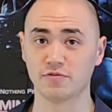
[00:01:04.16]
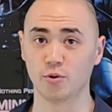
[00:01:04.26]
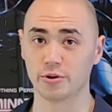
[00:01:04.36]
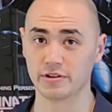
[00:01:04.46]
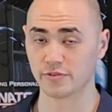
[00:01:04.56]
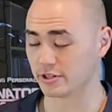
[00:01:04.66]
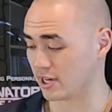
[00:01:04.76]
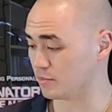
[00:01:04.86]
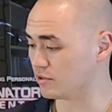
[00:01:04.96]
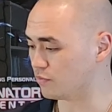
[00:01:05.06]
4 different
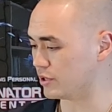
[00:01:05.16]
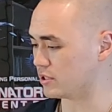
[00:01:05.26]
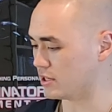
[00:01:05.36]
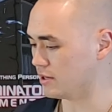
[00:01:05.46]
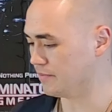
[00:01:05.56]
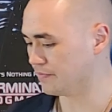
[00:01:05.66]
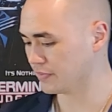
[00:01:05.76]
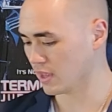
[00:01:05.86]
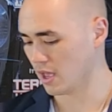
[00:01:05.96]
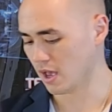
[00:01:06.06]
types of whiskey.
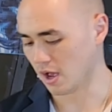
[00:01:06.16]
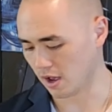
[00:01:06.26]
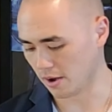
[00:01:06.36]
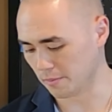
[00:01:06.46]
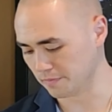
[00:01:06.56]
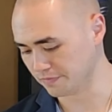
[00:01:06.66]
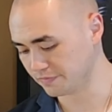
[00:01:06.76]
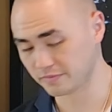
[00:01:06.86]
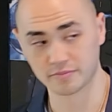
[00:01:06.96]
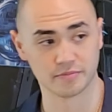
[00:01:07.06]

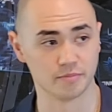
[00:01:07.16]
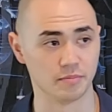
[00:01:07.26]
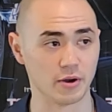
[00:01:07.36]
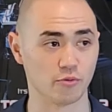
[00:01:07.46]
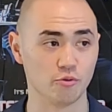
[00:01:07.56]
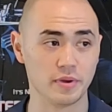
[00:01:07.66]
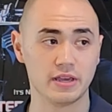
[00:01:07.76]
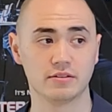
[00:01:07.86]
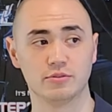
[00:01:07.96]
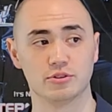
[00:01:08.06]
My
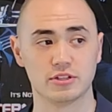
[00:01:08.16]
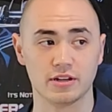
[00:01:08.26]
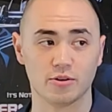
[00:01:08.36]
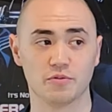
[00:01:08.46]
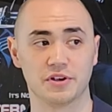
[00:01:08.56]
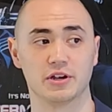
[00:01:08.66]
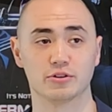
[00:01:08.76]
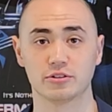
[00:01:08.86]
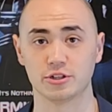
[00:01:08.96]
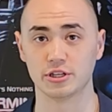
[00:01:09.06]
roommate, who's sitting over
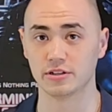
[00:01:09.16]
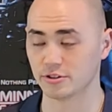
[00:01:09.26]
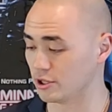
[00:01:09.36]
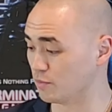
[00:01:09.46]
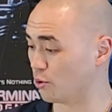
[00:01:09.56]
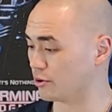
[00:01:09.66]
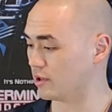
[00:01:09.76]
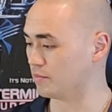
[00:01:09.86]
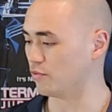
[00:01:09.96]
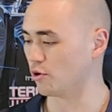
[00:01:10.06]
here, she poured
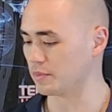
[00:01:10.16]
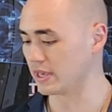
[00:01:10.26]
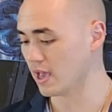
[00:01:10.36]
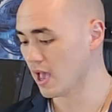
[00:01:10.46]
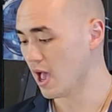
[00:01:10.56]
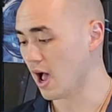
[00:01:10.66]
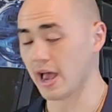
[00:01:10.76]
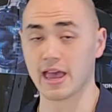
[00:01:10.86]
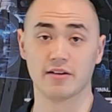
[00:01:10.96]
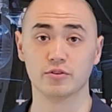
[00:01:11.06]
them for me.
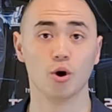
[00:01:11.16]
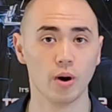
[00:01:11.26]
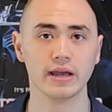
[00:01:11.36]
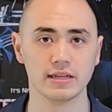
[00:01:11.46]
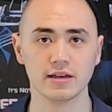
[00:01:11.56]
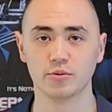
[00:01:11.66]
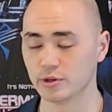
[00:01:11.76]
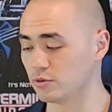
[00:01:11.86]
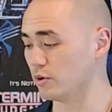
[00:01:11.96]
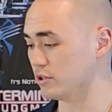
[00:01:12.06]
I have no idea
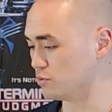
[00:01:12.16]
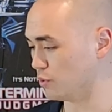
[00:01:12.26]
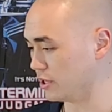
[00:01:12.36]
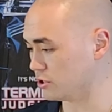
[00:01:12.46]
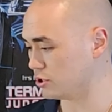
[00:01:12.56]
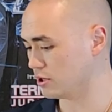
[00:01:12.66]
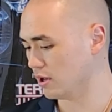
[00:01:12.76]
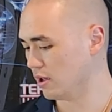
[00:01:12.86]
which one is which.